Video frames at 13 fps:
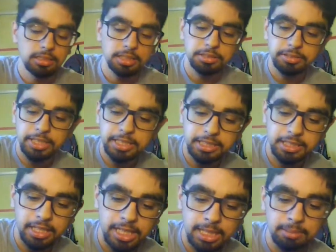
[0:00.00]
She's raising
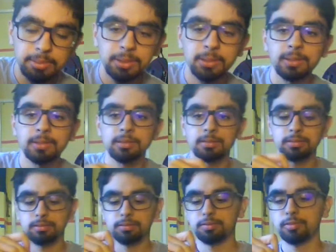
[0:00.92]
an animal
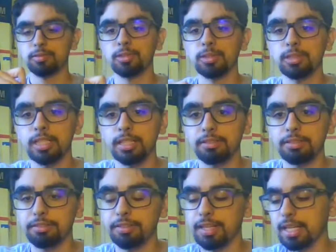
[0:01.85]
for
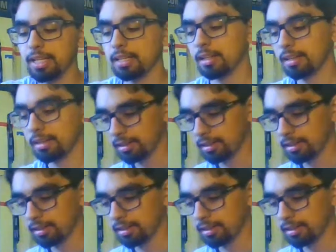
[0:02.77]
FFA.